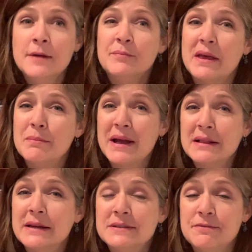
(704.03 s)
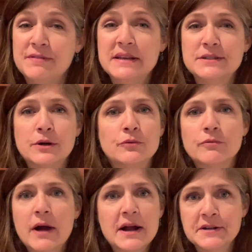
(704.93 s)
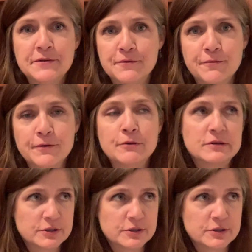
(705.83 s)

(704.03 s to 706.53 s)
They might like to feast on rotten fruit,